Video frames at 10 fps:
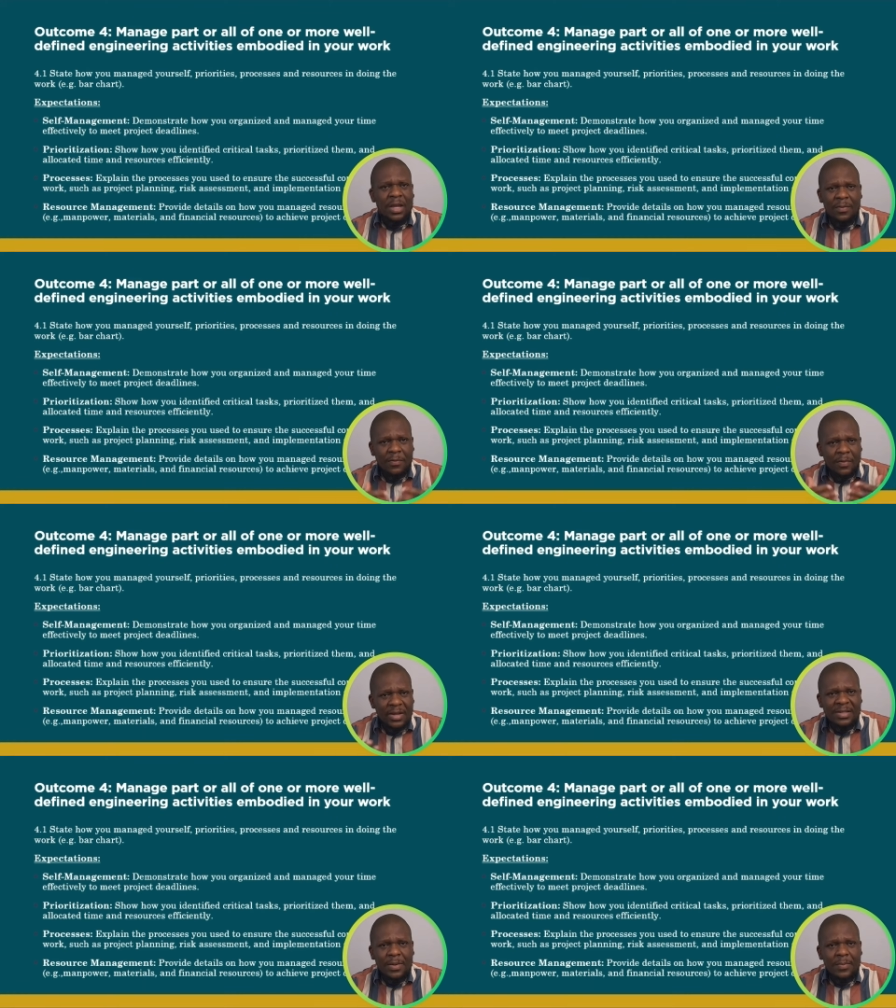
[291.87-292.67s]
For
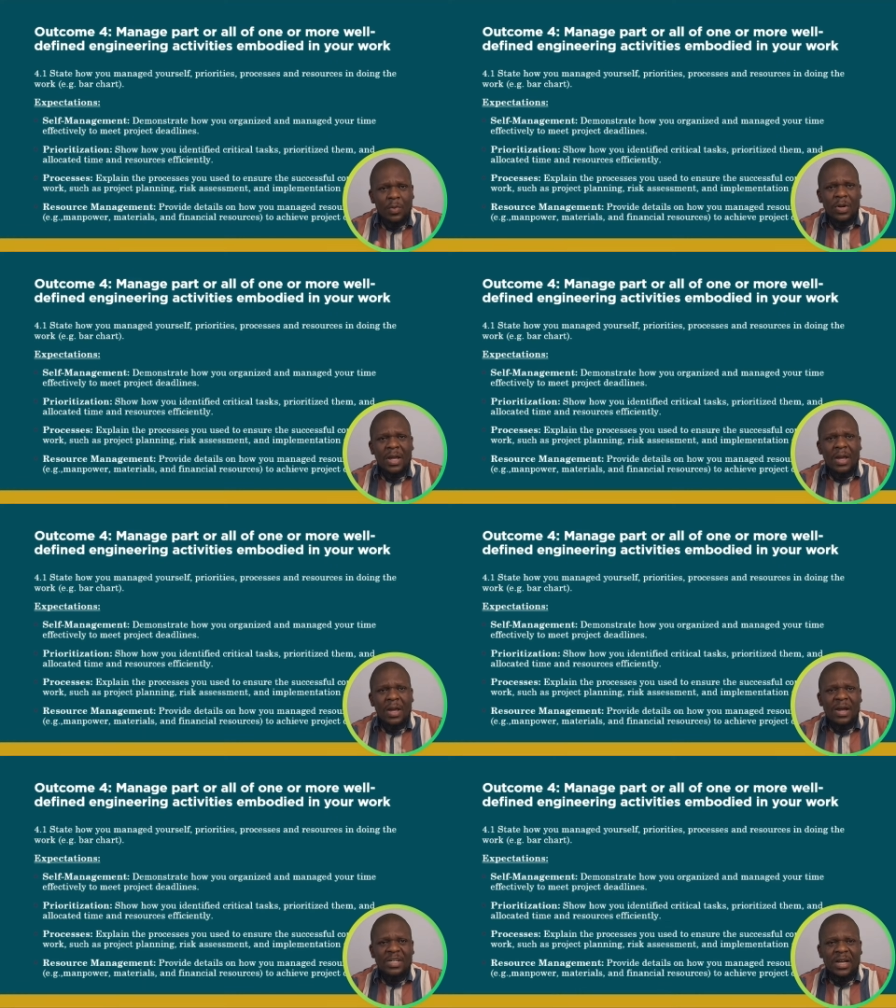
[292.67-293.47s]
example, a
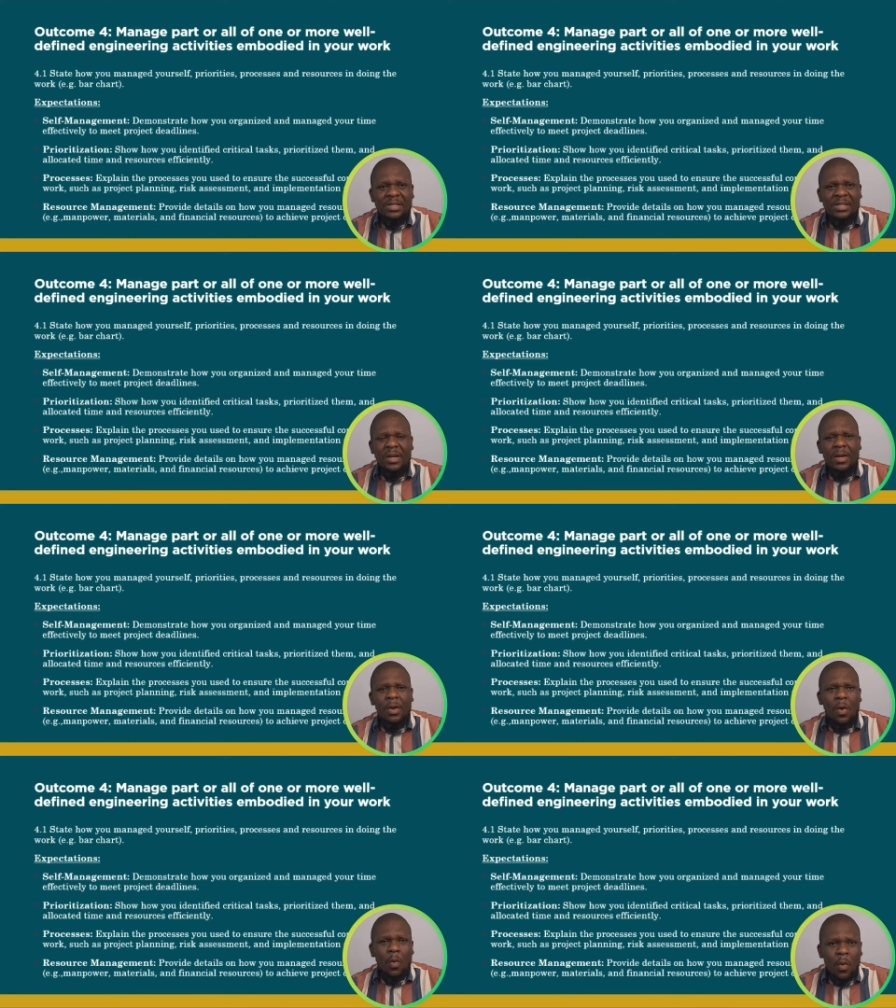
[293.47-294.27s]
bar chart.
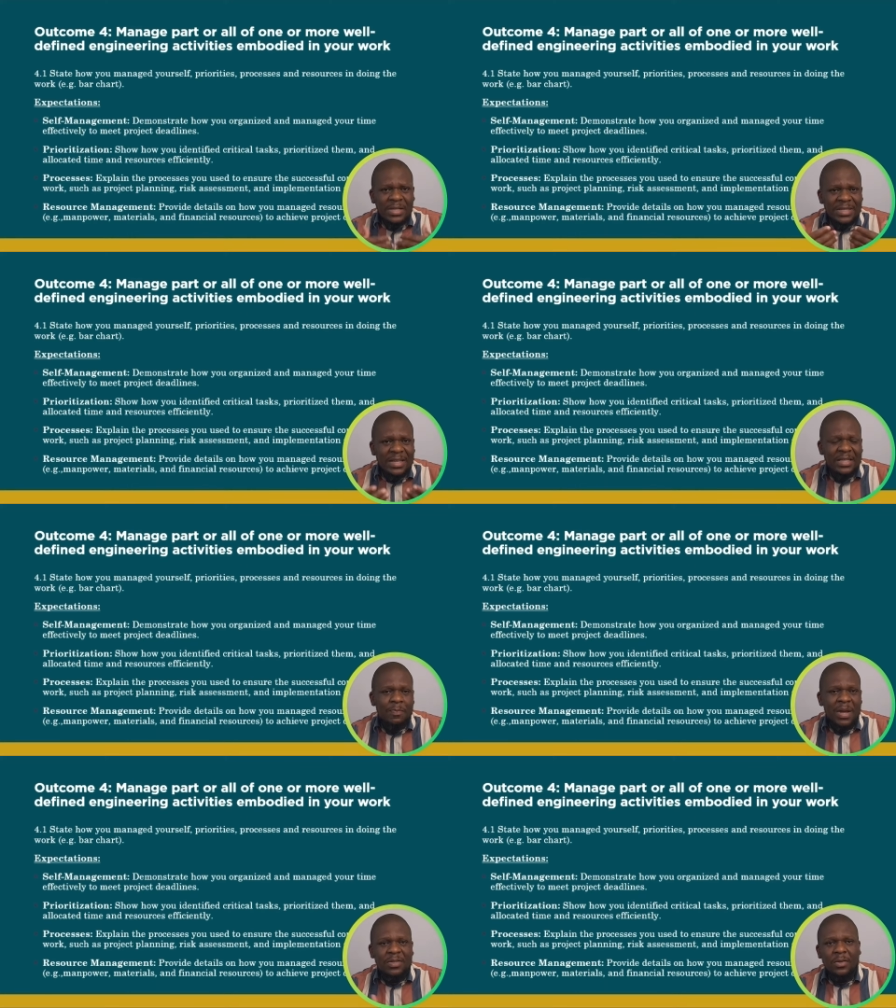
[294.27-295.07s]
What is
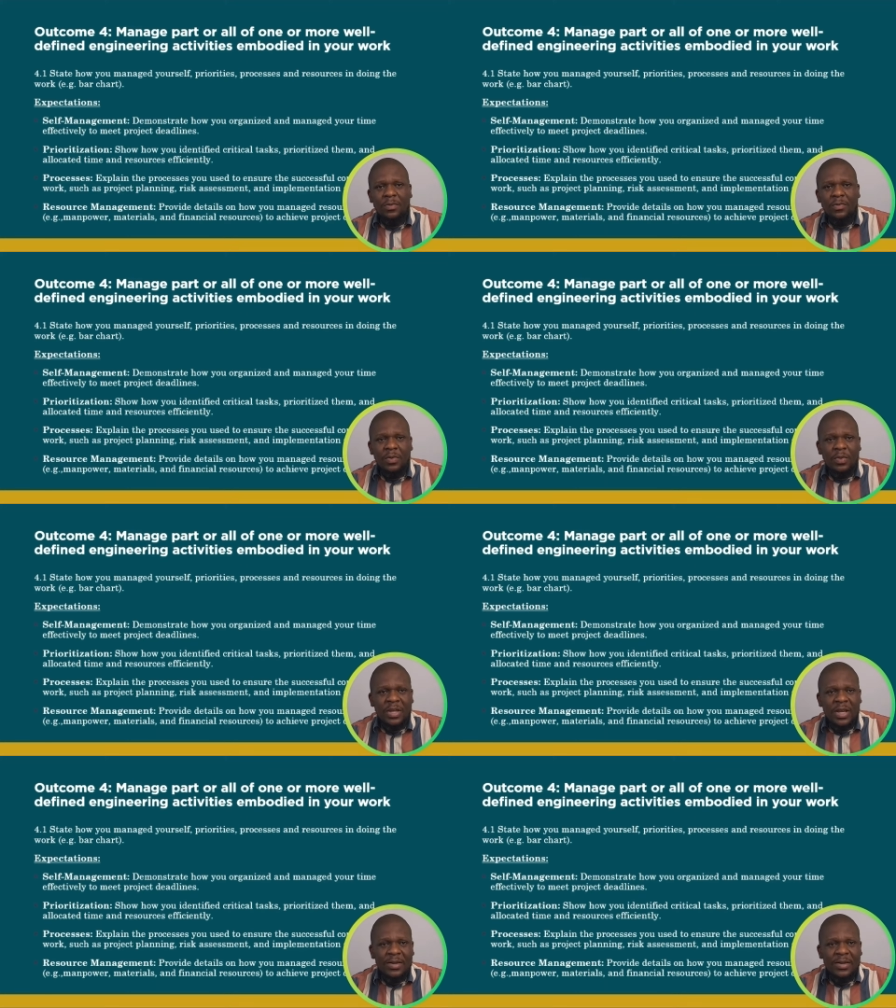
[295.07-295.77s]
expected of you here?